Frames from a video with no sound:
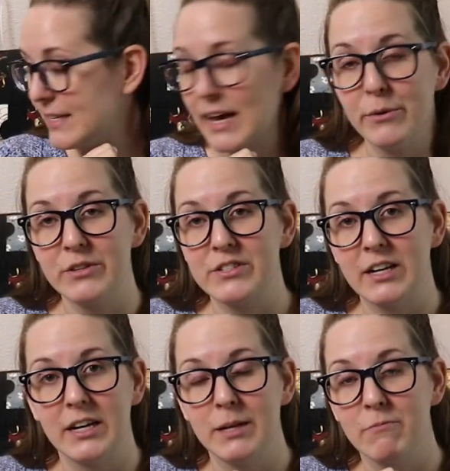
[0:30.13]
Now it's
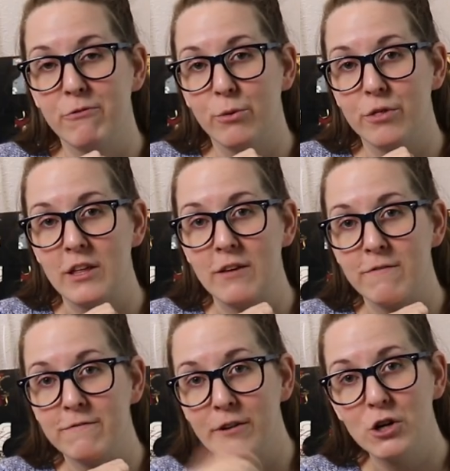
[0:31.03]
time for the
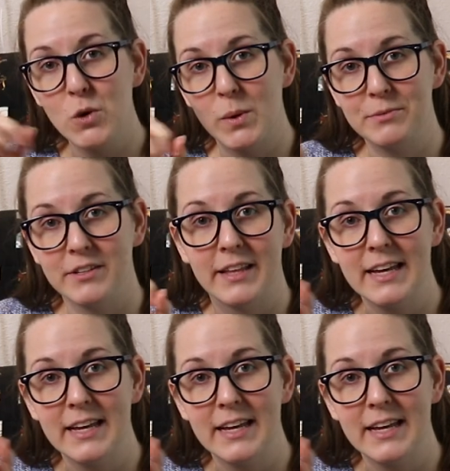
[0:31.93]
follow-up to